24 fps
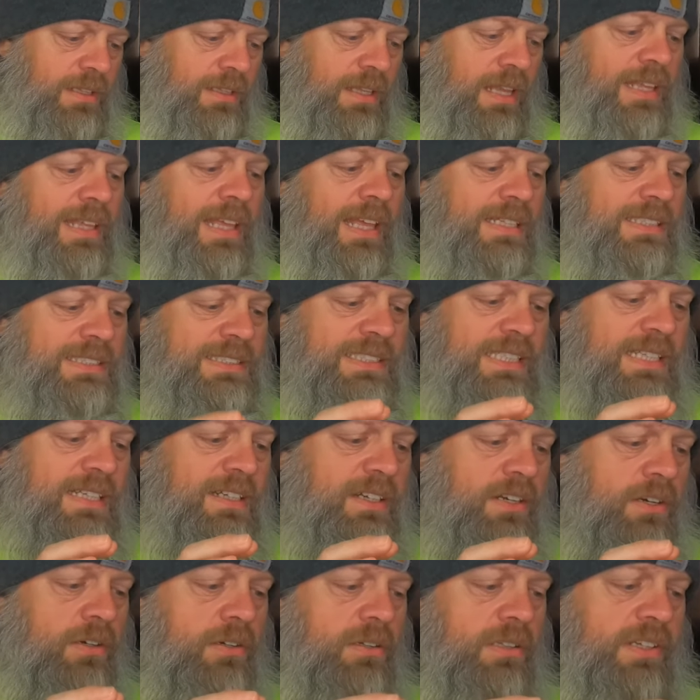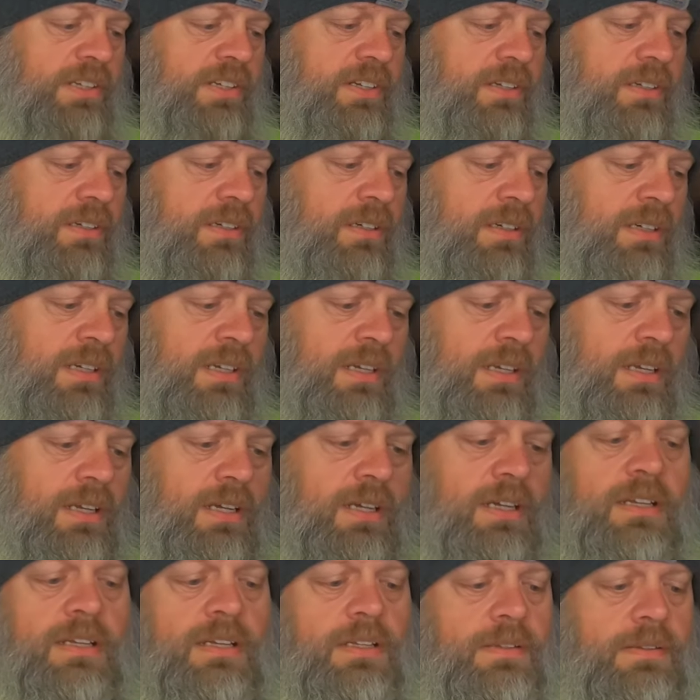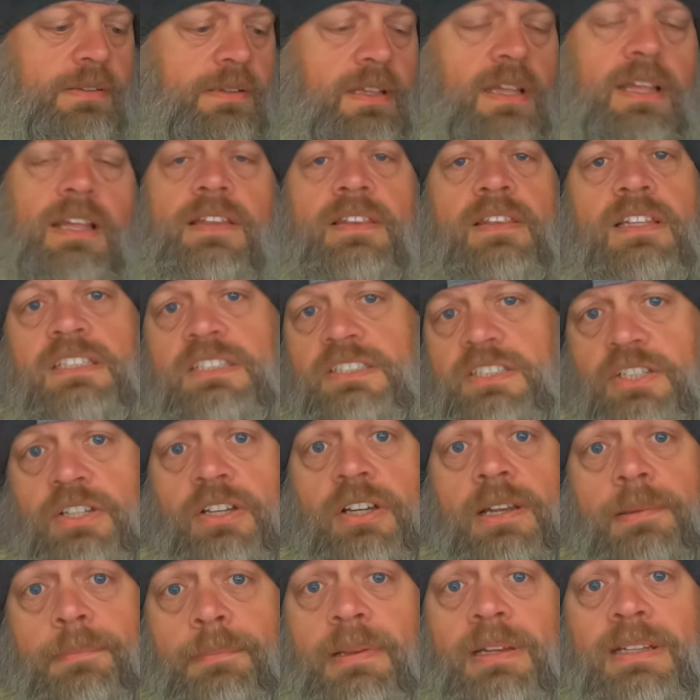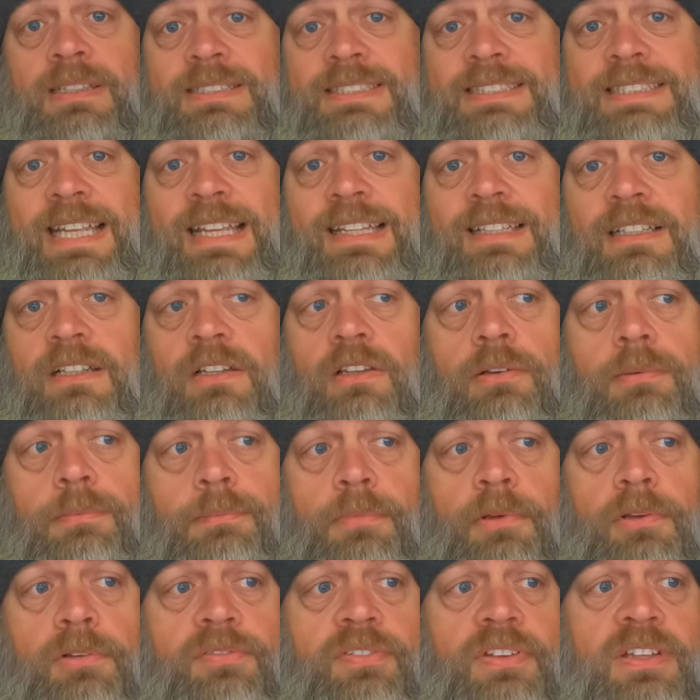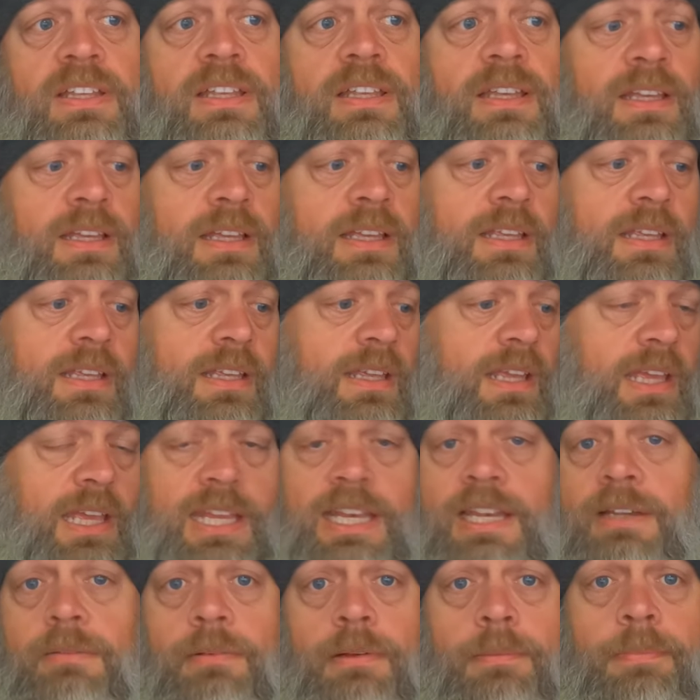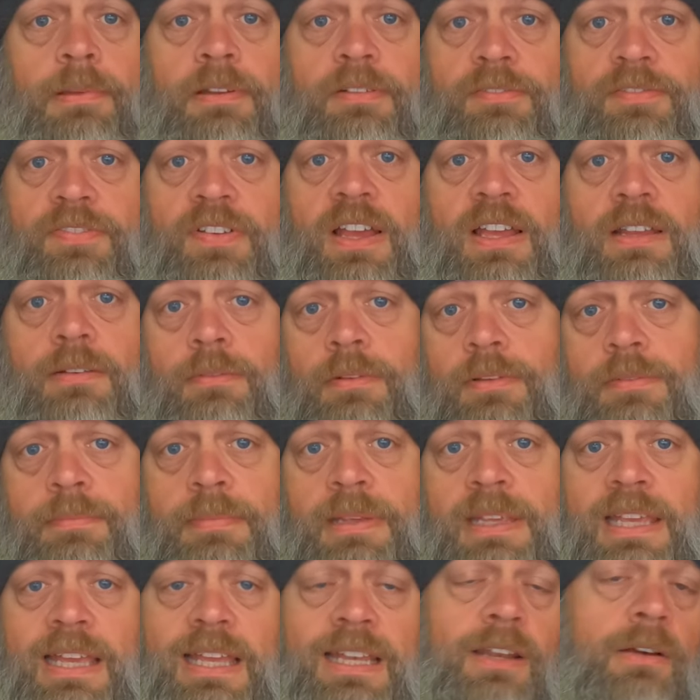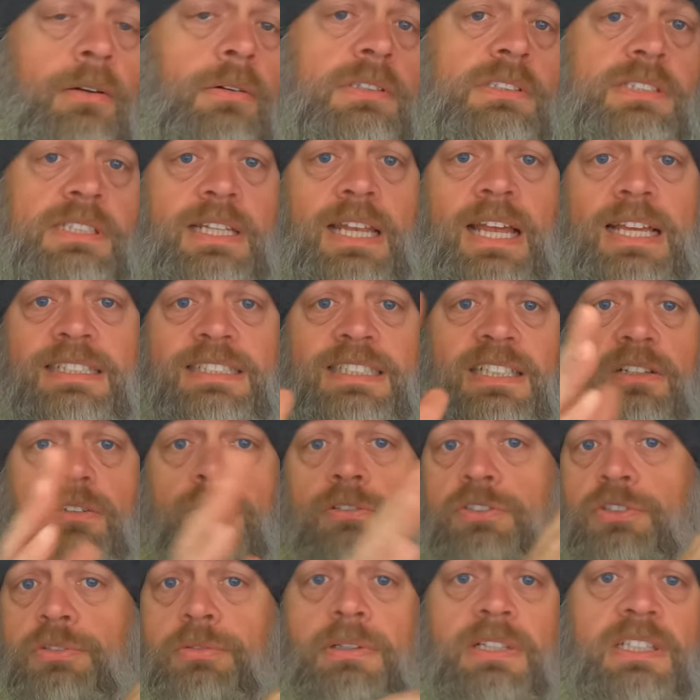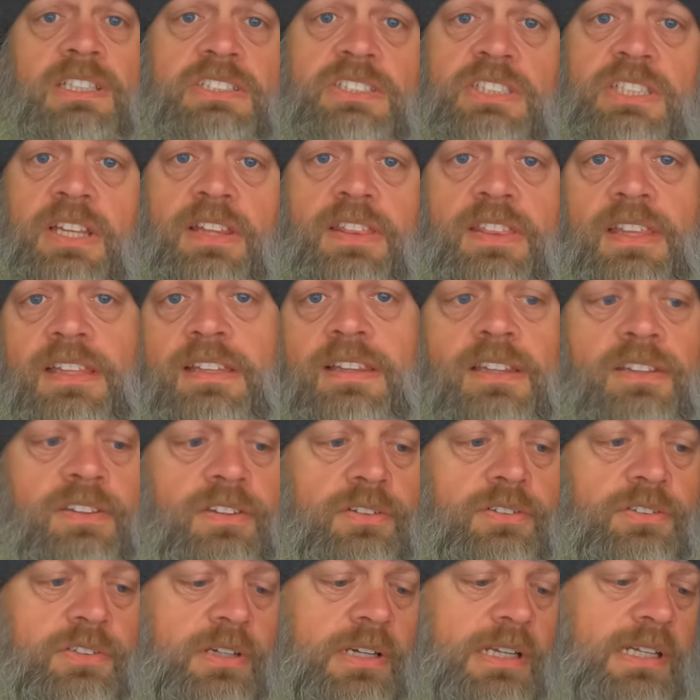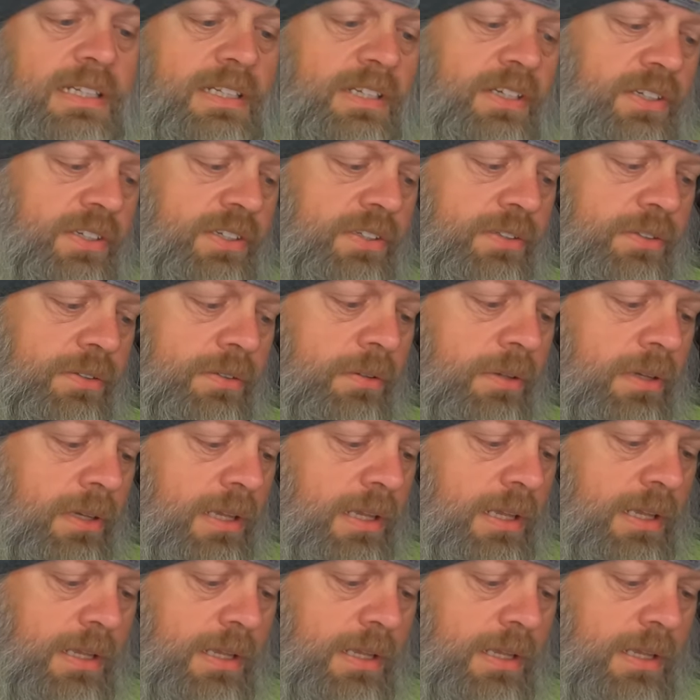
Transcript: Like I said earlier, this could have been a standalone movie and it would have been fine with me. I know it's a nice little trilogy thing that they're trying to do,